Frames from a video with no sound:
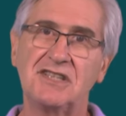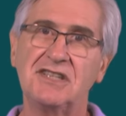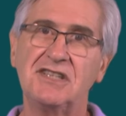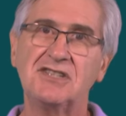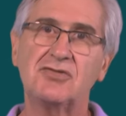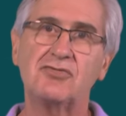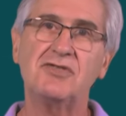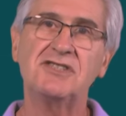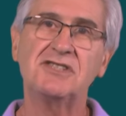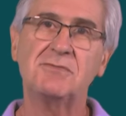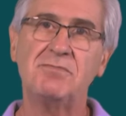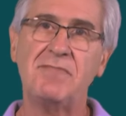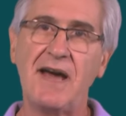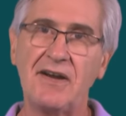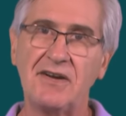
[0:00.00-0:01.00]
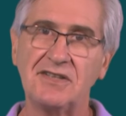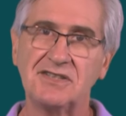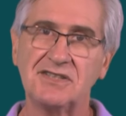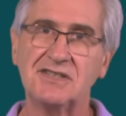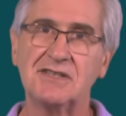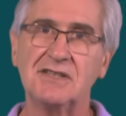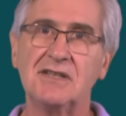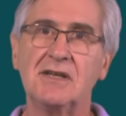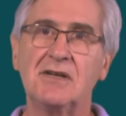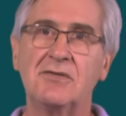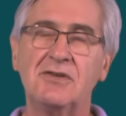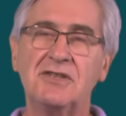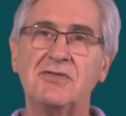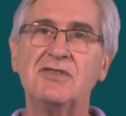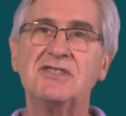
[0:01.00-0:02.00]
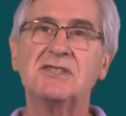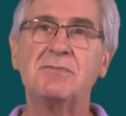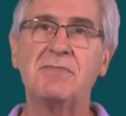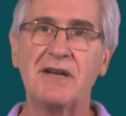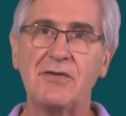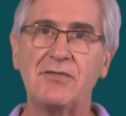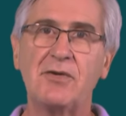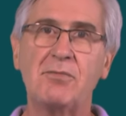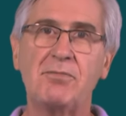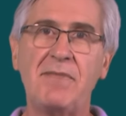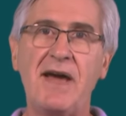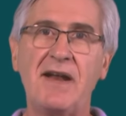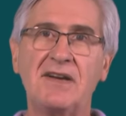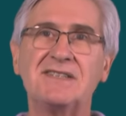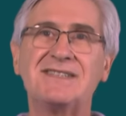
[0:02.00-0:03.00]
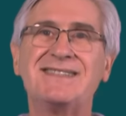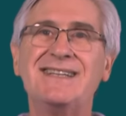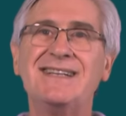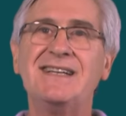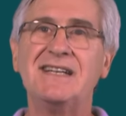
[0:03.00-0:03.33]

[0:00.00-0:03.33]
And this risk-benefit balance